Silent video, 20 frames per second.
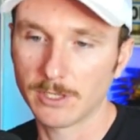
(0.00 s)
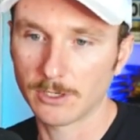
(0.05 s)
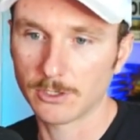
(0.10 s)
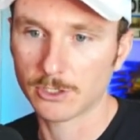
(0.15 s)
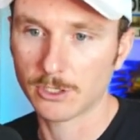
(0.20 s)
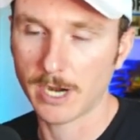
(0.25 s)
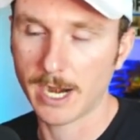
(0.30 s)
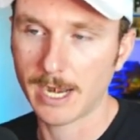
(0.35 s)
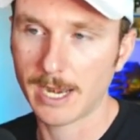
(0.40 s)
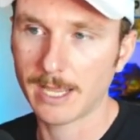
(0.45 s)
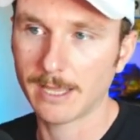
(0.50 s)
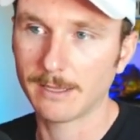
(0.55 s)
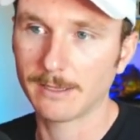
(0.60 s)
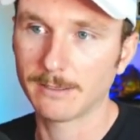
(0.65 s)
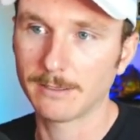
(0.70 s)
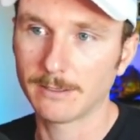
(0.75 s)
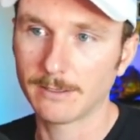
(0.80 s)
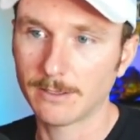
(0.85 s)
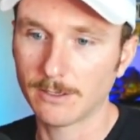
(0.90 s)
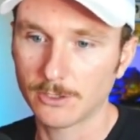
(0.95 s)
They're
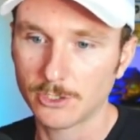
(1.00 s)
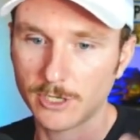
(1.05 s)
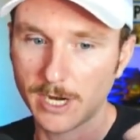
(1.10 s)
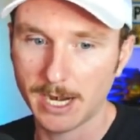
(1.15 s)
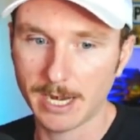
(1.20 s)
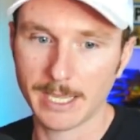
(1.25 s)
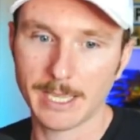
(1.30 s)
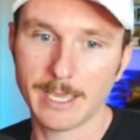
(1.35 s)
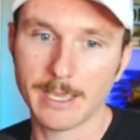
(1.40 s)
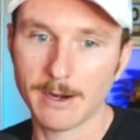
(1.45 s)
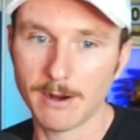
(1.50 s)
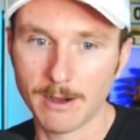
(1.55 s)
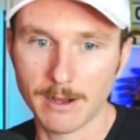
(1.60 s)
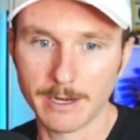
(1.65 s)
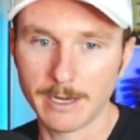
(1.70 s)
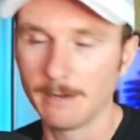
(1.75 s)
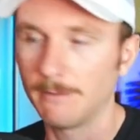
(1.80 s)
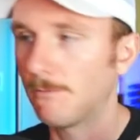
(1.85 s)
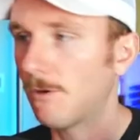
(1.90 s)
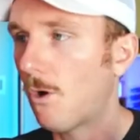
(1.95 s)
training it
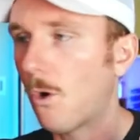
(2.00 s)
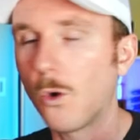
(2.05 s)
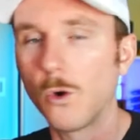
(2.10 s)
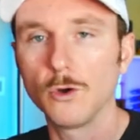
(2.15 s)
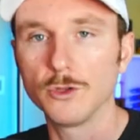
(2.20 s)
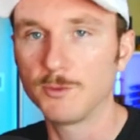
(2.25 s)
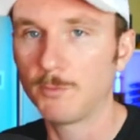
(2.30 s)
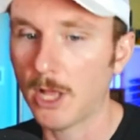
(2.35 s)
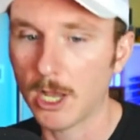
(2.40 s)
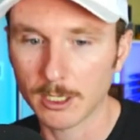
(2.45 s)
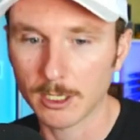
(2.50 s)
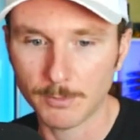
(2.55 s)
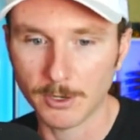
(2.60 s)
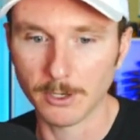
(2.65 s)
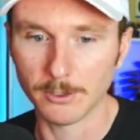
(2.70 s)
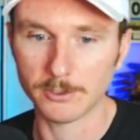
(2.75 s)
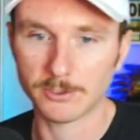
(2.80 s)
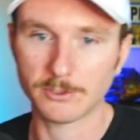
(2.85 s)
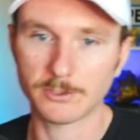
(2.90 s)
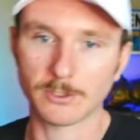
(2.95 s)
on old blog
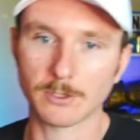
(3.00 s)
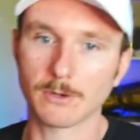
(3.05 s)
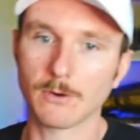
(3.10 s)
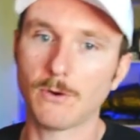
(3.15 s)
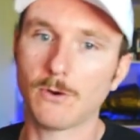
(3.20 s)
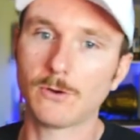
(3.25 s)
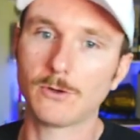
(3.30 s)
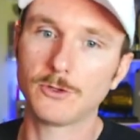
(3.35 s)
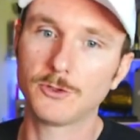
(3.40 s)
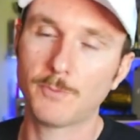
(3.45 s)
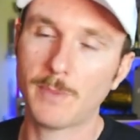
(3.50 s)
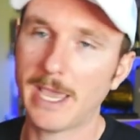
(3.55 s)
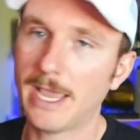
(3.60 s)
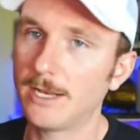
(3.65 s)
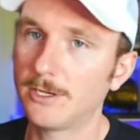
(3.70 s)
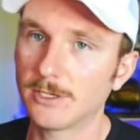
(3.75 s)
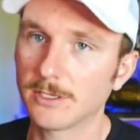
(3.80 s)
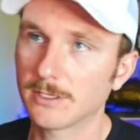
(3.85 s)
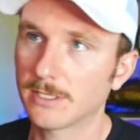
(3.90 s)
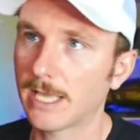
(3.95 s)
posts or old
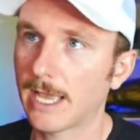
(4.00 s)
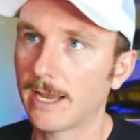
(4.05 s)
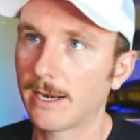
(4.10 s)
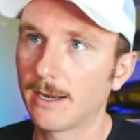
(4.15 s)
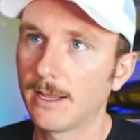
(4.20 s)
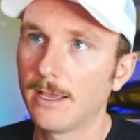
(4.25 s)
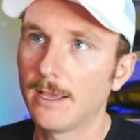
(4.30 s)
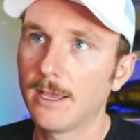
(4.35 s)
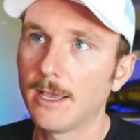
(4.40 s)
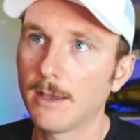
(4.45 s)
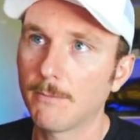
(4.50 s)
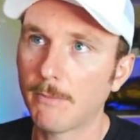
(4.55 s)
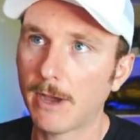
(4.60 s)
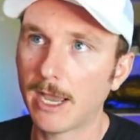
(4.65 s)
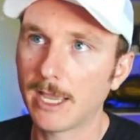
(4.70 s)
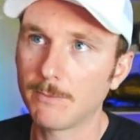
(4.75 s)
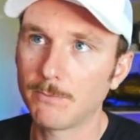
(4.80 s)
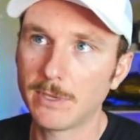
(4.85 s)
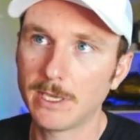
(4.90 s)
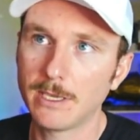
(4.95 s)
pages that
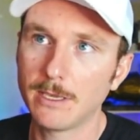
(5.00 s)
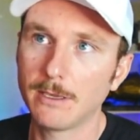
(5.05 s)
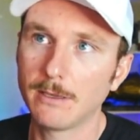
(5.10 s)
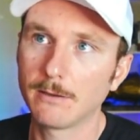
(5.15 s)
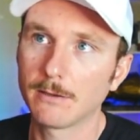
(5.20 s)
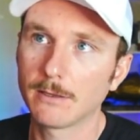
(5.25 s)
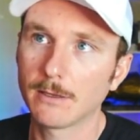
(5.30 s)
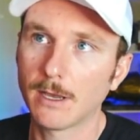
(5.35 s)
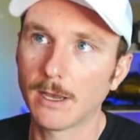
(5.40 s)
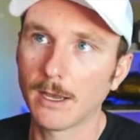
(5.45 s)
might be